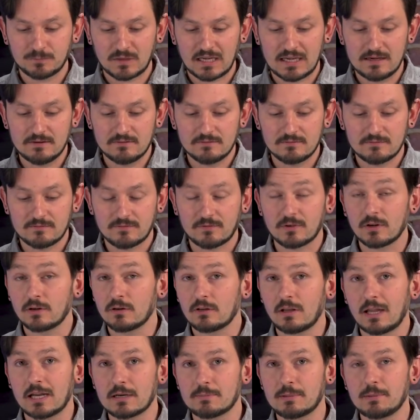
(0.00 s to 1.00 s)
And for a
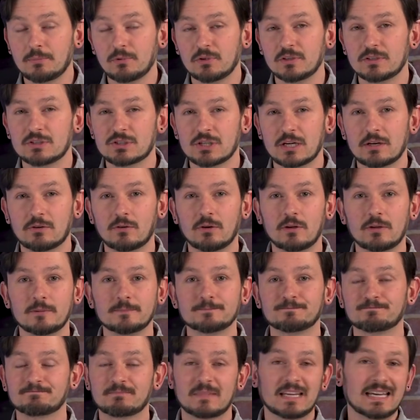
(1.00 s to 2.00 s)
lot of people in general,